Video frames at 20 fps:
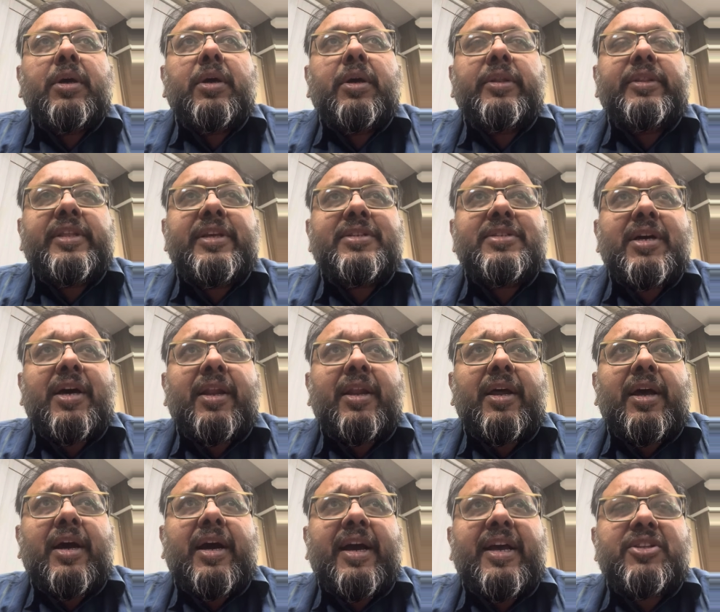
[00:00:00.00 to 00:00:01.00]
These are
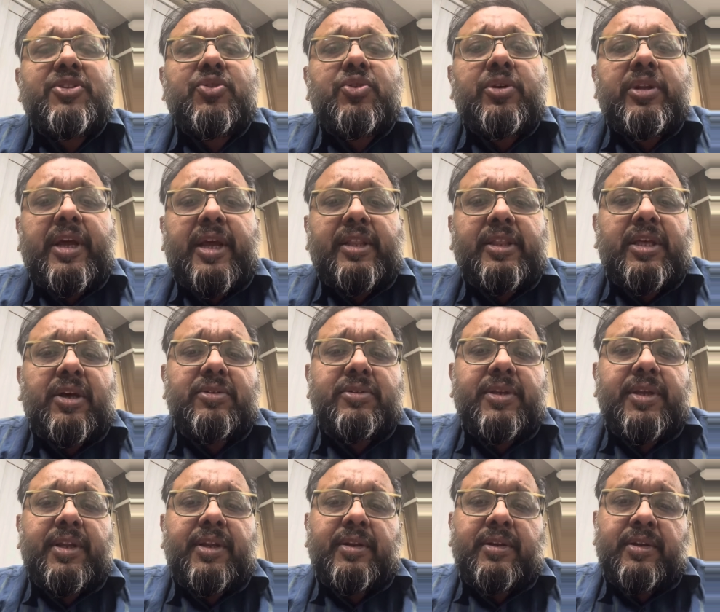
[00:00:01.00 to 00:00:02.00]
ISO
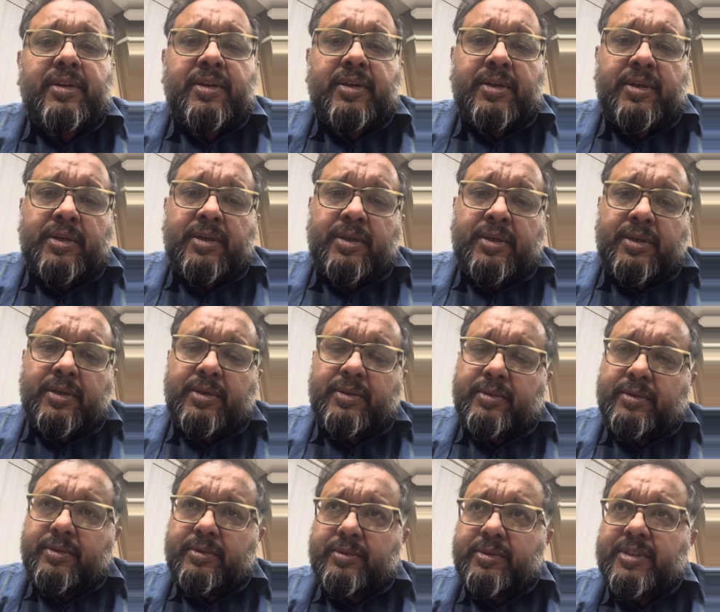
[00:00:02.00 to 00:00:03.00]
9000
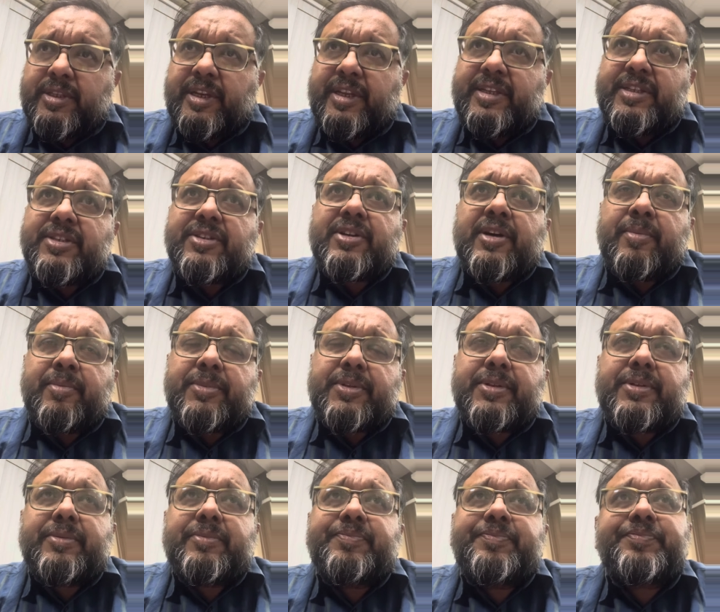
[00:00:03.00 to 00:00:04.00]
series terms.